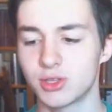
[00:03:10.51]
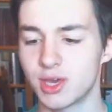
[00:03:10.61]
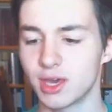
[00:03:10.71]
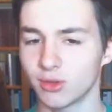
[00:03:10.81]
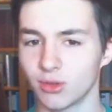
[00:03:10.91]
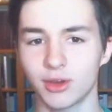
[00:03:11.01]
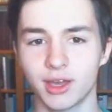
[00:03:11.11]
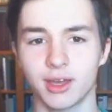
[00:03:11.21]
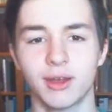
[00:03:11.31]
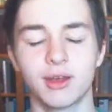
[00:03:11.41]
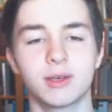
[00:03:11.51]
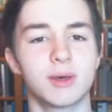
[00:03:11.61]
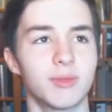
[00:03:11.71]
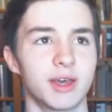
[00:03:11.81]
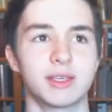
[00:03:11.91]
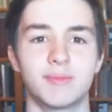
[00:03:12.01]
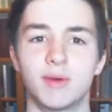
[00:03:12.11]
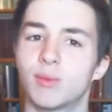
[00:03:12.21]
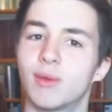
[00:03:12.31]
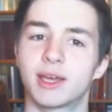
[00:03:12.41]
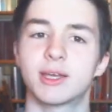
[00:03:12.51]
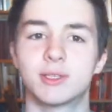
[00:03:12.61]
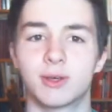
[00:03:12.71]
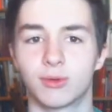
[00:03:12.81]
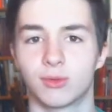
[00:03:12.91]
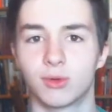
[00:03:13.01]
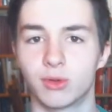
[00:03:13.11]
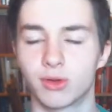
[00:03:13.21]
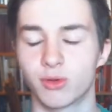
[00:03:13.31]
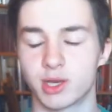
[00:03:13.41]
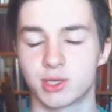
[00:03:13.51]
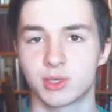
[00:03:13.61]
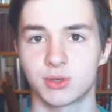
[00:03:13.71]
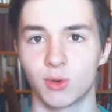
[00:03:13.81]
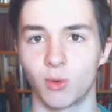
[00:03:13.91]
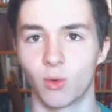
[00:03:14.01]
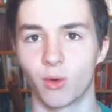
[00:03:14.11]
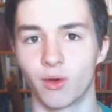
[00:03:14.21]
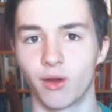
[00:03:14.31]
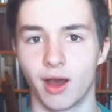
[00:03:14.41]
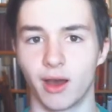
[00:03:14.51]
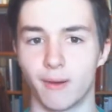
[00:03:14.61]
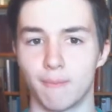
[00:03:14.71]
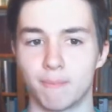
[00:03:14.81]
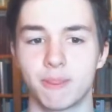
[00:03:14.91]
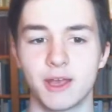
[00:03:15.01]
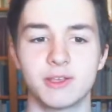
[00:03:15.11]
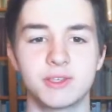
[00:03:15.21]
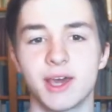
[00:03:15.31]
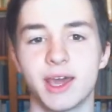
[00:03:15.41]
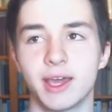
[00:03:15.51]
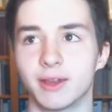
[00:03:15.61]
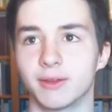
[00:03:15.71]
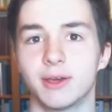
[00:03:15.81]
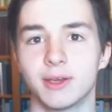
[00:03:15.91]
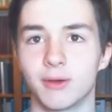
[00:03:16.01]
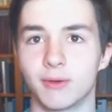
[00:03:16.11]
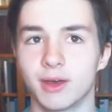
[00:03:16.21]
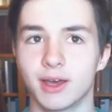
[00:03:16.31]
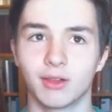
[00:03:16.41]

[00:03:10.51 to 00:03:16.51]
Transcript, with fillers: take a look at some things that people might consider ludicrous or um, insane, you know,